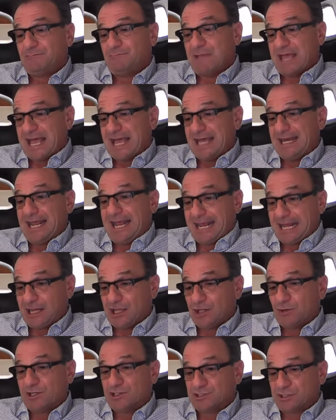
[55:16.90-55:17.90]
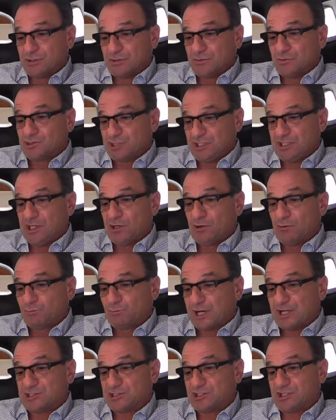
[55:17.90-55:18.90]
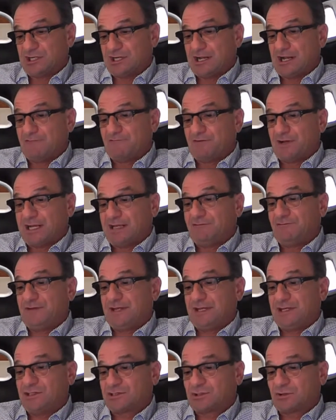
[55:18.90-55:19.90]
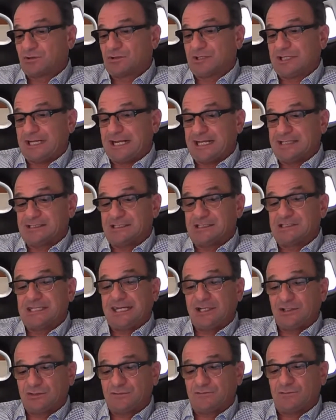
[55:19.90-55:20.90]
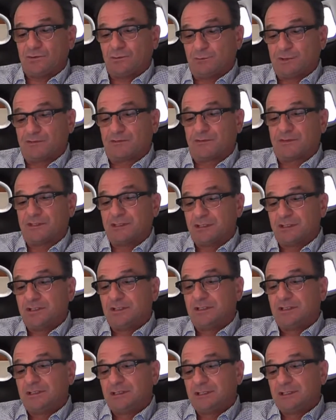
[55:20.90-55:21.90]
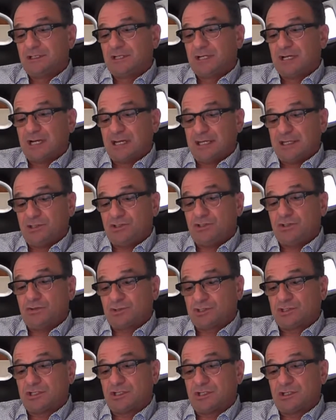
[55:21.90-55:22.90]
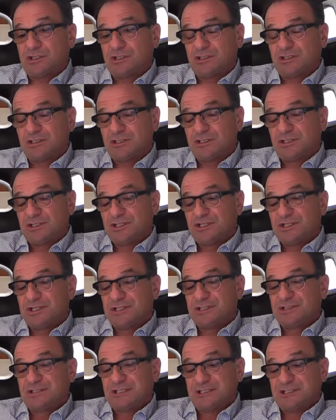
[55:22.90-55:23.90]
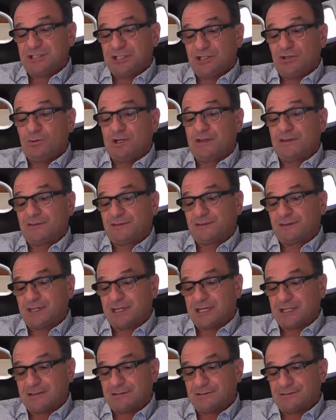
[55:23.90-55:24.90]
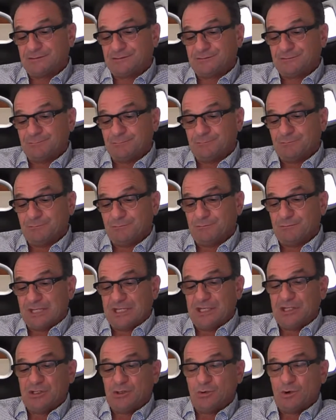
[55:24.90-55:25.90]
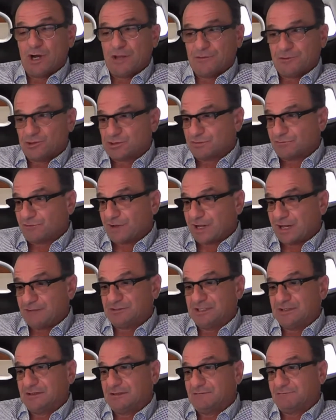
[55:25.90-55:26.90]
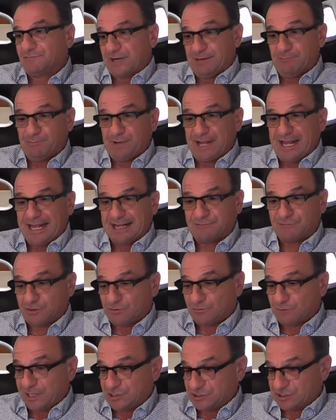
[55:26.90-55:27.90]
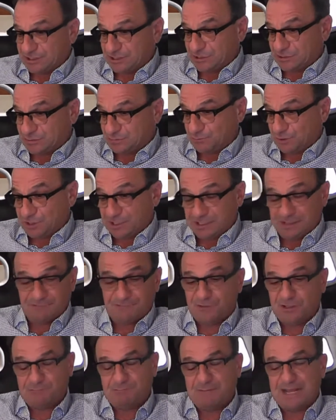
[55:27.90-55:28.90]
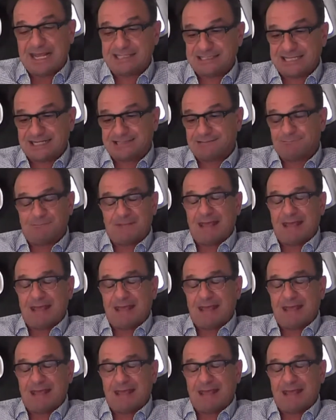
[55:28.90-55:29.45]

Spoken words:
Matt Haller, as the new CEO and president of IFA, certainly has his hands full with issues to deal with. And me, you, others involved in the FranPack fundraising is really to fund Matt's